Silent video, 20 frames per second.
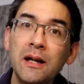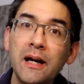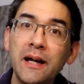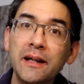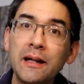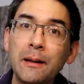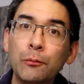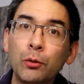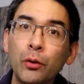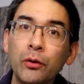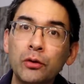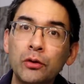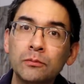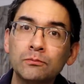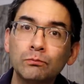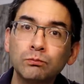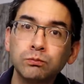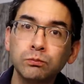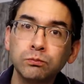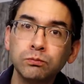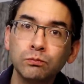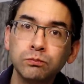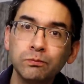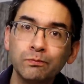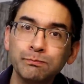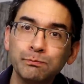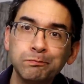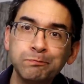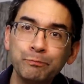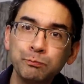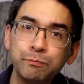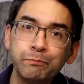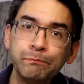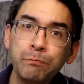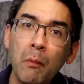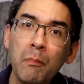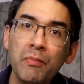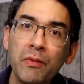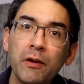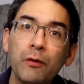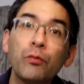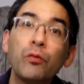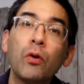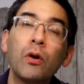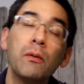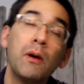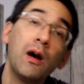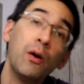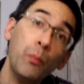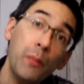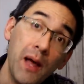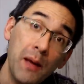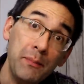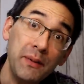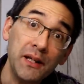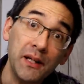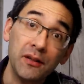and I'm going to mm, for a, a minute.